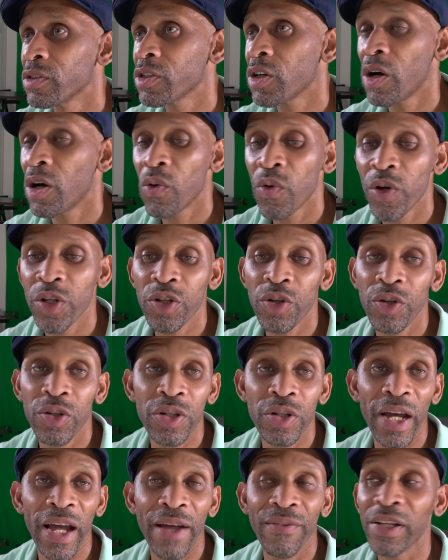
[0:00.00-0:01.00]
It's always good
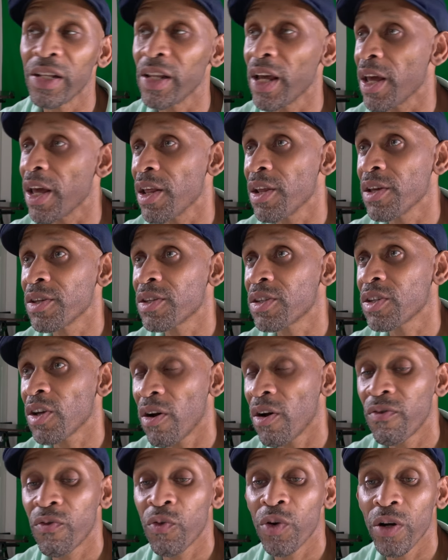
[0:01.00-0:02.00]
to have the latest
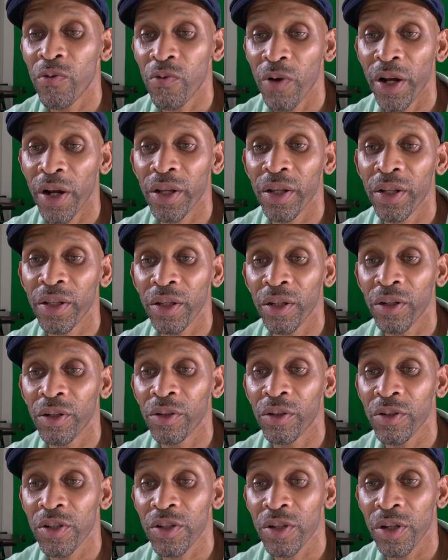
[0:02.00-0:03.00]
software running, you
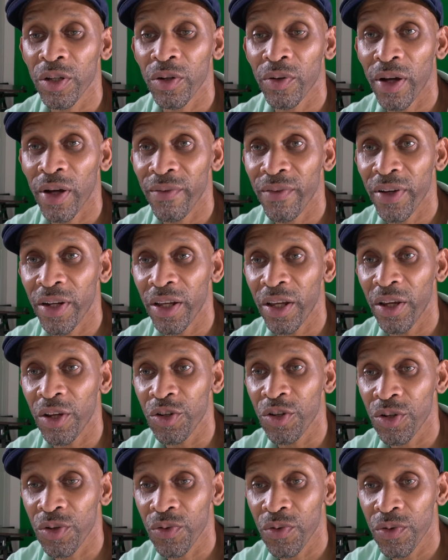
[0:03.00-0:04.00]
know, so you don't have any
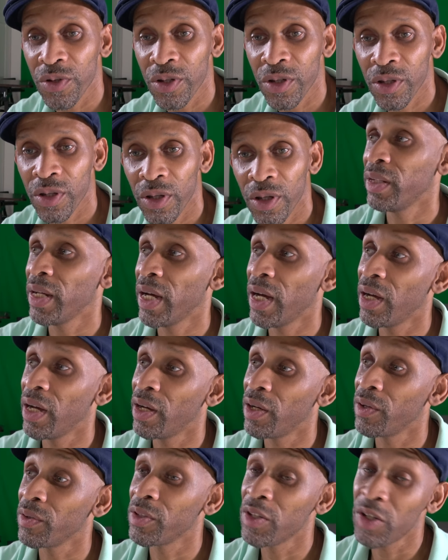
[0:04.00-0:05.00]
issues.
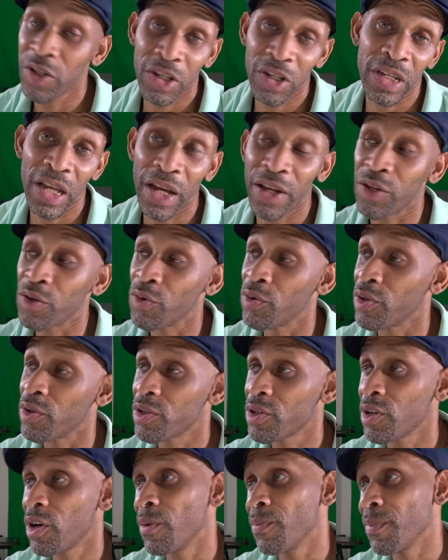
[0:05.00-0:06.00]
Now, this is how you're gonna
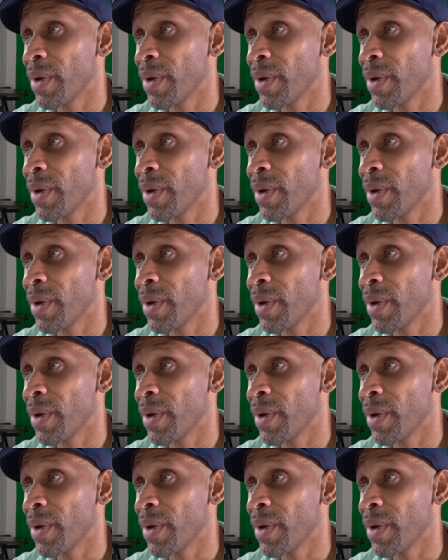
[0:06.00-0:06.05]
install